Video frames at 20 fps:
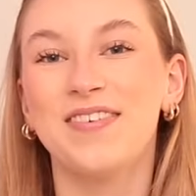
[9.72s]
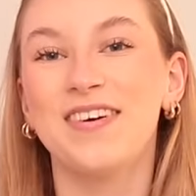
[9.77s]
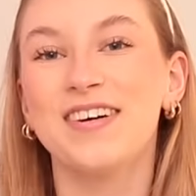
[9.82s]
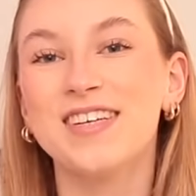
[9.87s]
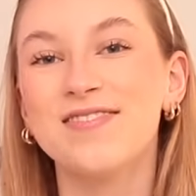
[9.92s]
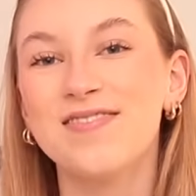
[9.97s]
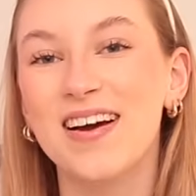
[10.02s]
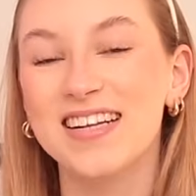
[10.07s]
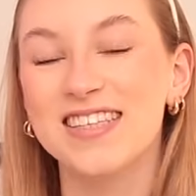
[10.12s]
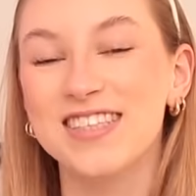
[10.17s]

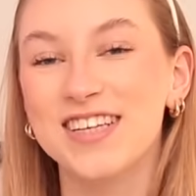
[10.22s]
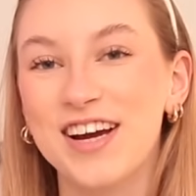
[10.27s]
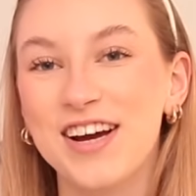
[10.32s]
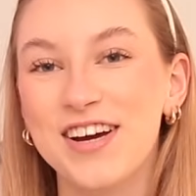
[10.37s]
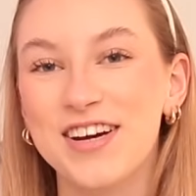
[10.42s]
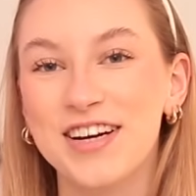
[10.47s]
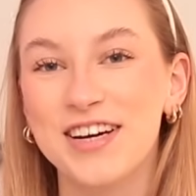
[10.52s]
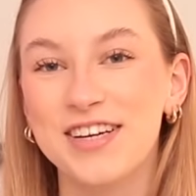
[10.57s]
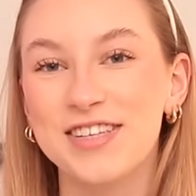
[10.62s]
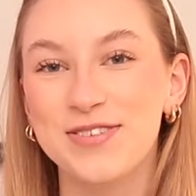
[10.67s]
Welcome back to
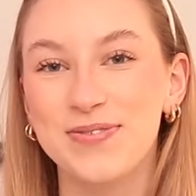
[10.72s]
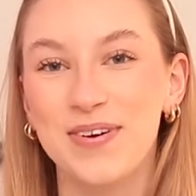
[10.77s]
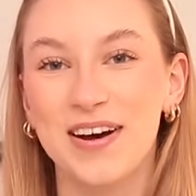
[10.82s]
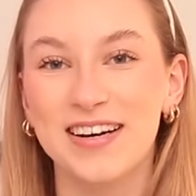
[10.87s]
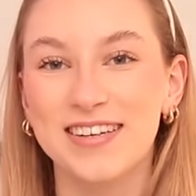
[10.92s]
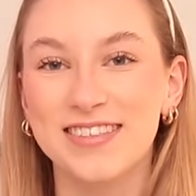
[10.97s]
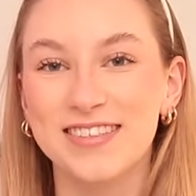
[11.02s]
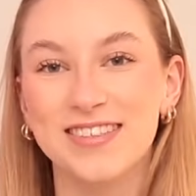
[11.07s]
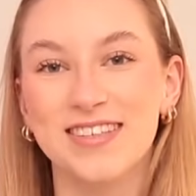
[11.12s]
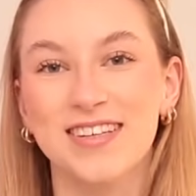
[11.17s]
Coco's
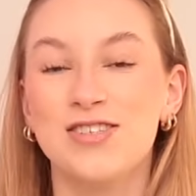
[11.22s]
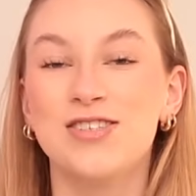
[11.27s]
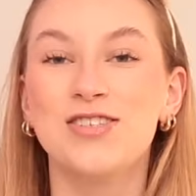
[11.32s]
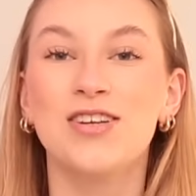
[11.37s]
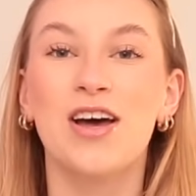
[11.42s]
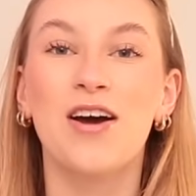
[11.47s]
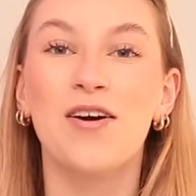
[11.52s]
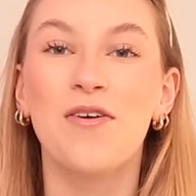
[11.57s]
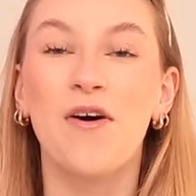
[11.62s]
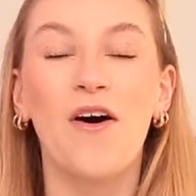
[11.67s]
World.
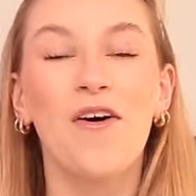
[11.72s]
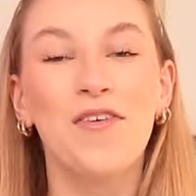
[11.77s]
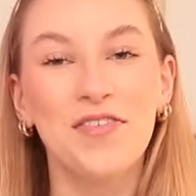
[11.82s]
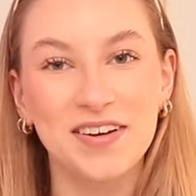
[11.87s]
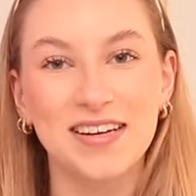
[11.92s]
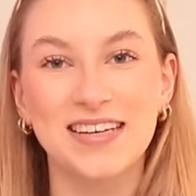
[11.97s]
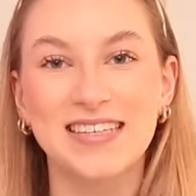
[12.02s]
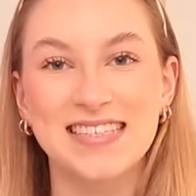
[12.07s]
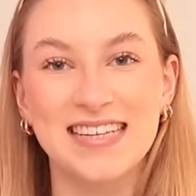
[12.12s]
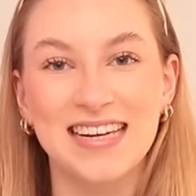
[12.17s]
So
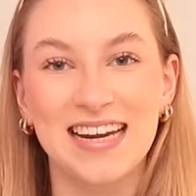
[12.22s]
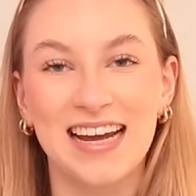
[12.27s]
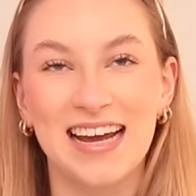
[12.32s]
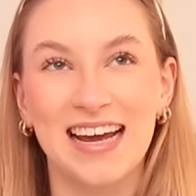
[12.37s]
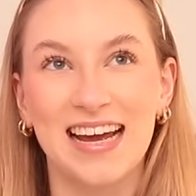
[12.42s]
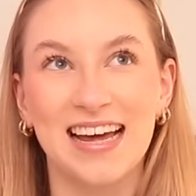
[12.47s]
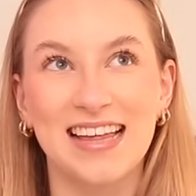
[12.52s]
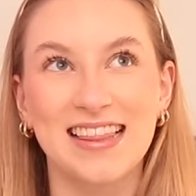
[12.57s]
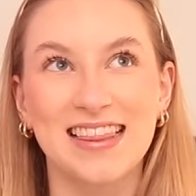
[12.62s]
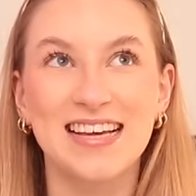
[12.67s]

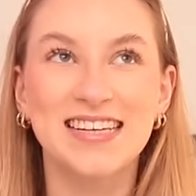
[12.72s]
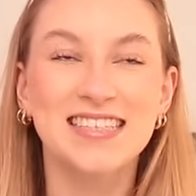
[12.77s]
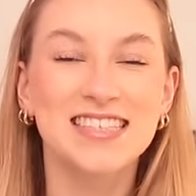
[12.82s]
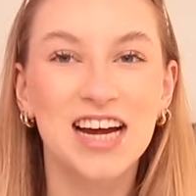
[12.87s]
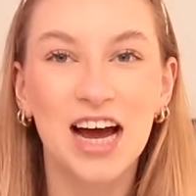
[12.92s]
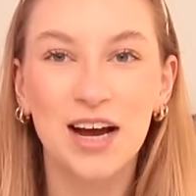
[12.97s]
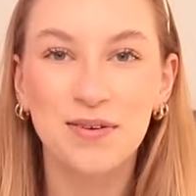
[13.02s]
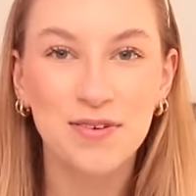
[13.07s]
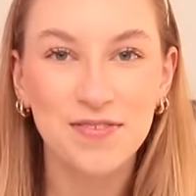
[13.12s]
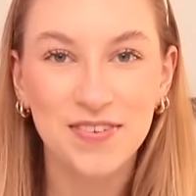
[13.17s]
obviously this
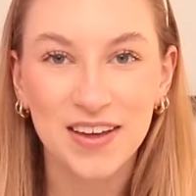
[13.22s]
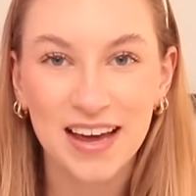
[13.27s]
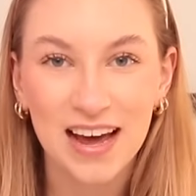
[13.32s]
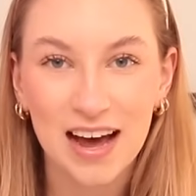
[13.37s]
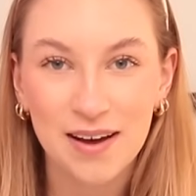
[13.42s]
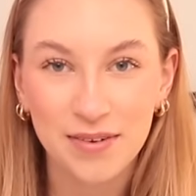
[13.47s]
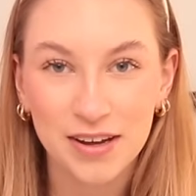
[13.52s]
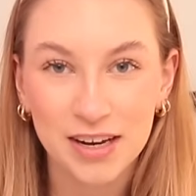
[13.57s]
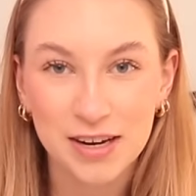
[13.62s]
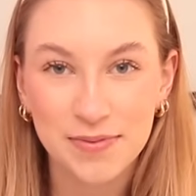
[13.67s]
time of year
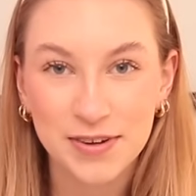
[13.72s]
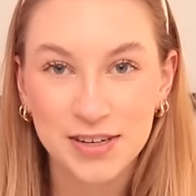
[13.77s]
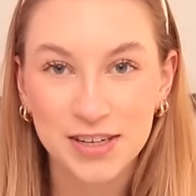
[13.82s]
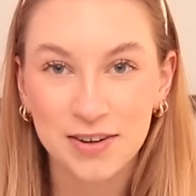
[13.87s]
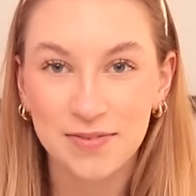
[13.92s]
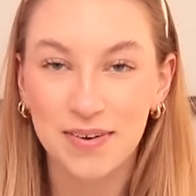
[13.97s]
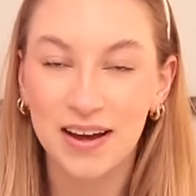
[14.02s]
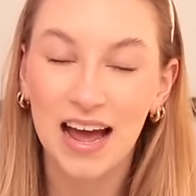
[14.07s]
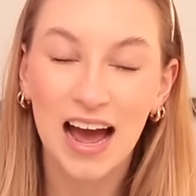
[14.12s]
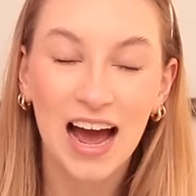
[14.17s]
I'm going to be
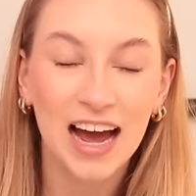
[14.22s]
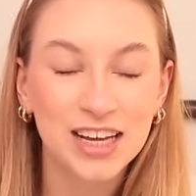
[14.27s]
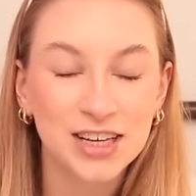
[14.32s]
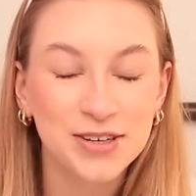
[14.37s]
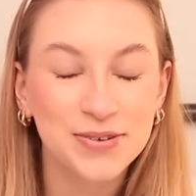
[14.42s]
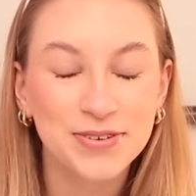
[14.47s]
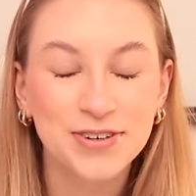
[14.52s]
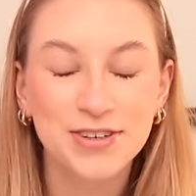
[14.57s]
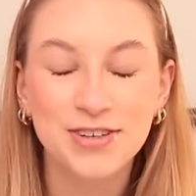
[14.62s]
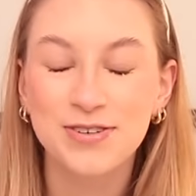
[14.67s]
doing my
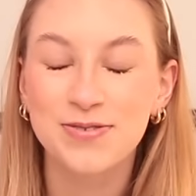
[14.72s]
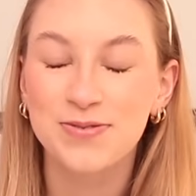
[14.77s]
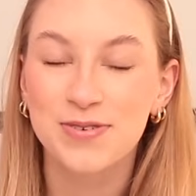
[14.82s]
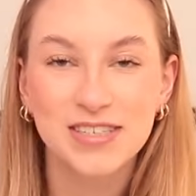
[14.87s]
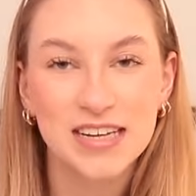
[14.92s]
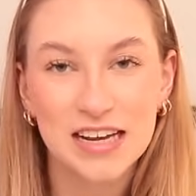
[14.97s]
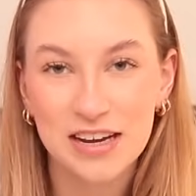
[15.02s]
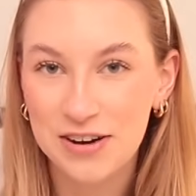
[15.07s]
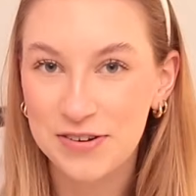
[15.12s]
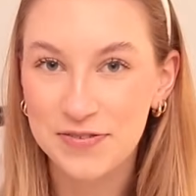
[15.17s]
annual
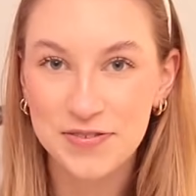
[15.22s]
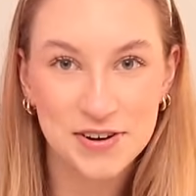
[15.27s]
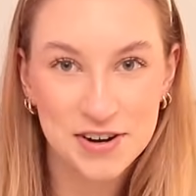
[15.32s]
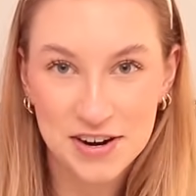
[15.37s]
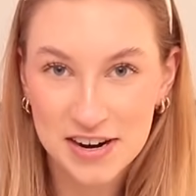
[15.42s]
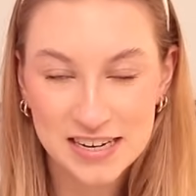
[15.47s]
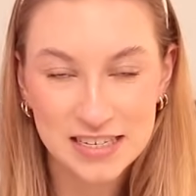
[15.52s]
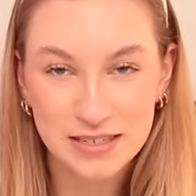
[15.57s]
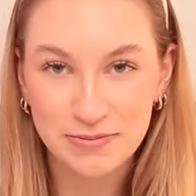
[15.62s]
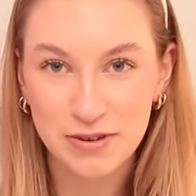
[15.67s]
What I Got for
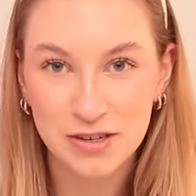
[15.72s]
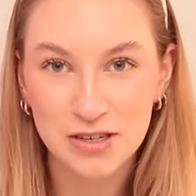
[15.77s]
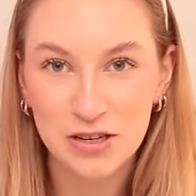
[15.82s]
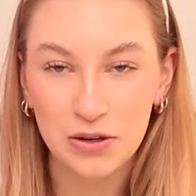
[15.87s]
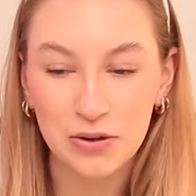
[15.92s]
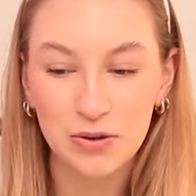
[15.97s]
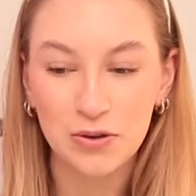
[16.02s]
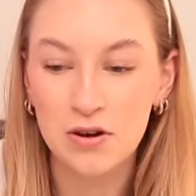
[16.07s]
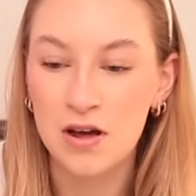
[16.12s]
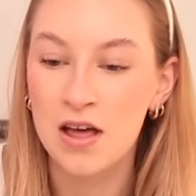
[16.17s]
Christmas
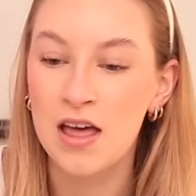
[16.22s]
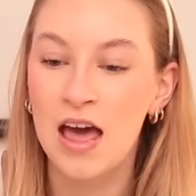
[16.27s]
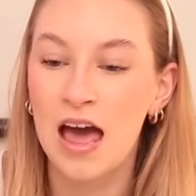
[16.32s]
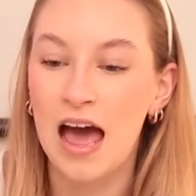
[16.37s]
haul,